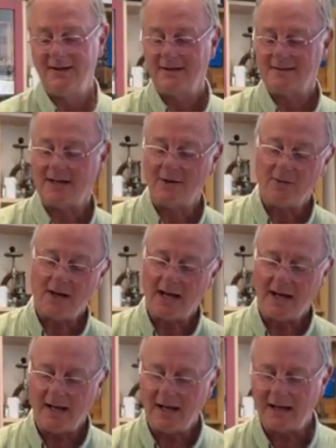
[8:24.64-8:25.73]
So
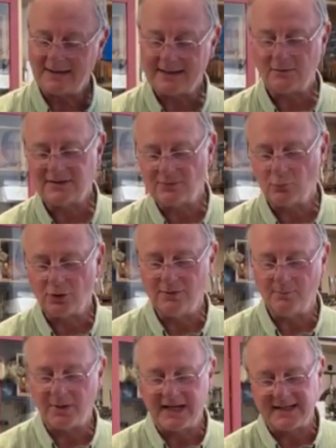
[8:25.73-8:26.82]
a gilded wooden
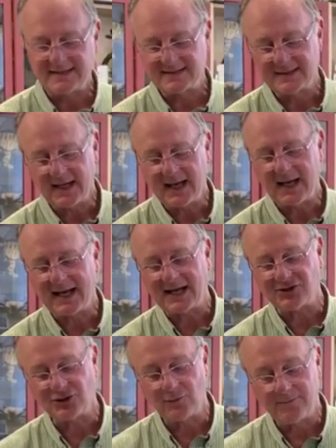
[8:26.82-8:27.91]
bass, an
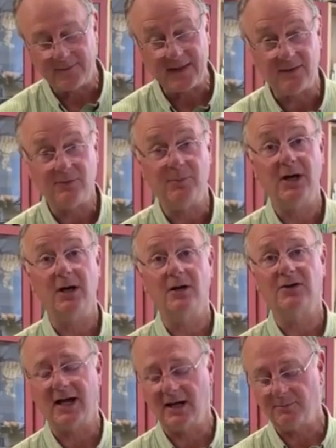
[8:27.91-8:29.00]
actual feathered bird
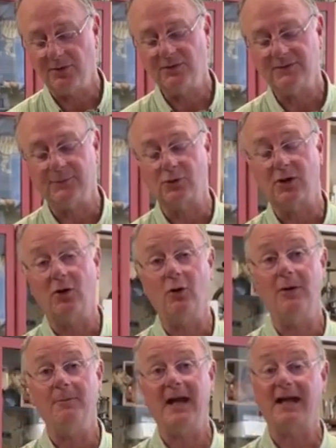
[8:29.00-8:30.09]
and a beautiful
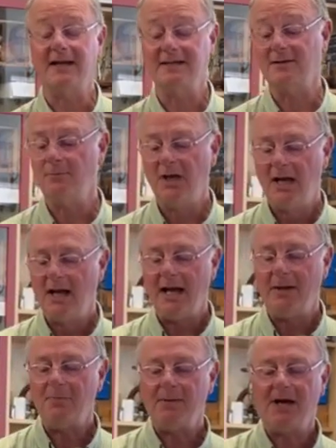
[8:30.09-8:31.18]
clockwork mechanism
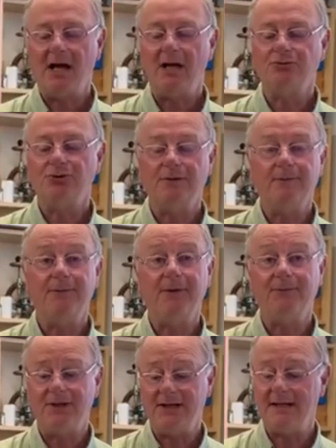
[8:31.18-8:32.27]
and maybe
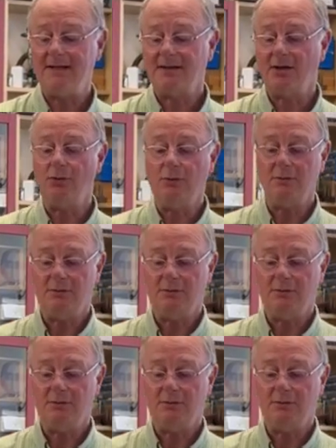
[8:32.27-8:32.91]
150 years old.